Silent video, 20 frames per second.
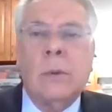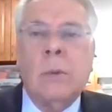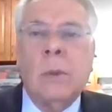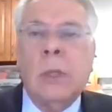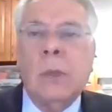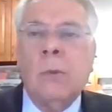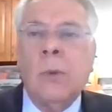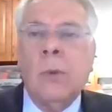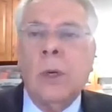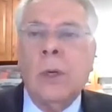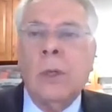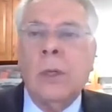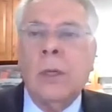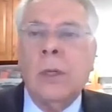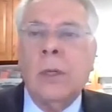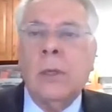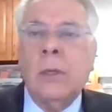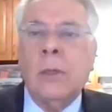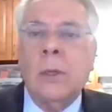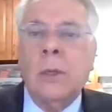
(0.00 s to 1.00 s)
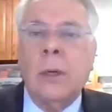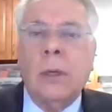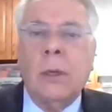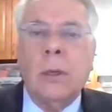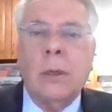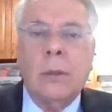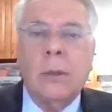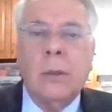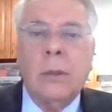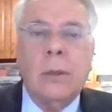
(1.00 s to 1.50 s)
I mean, where do the kids learn?
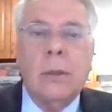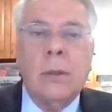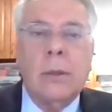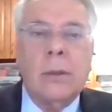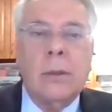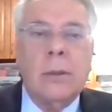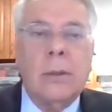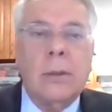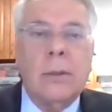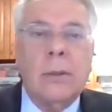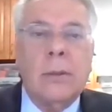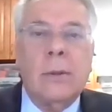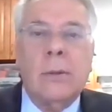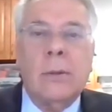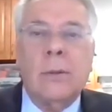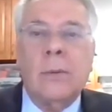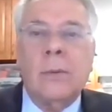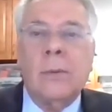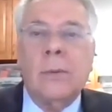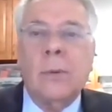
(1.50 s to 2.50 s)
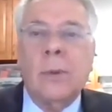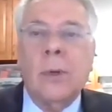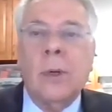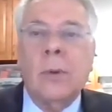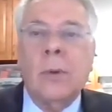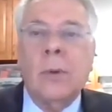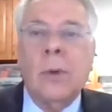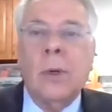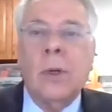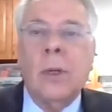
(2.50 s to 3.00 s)

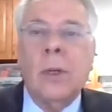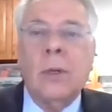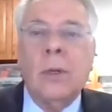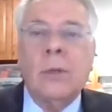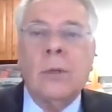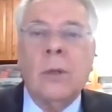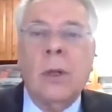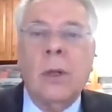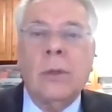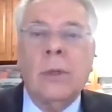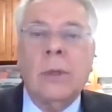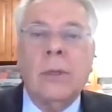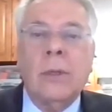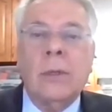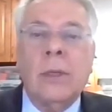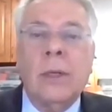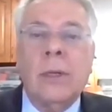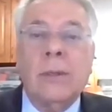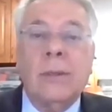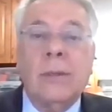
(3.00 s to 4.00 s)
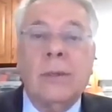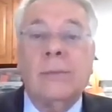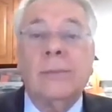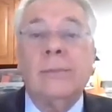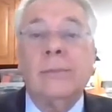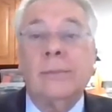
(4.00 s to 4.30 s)
Where are kids taught these days?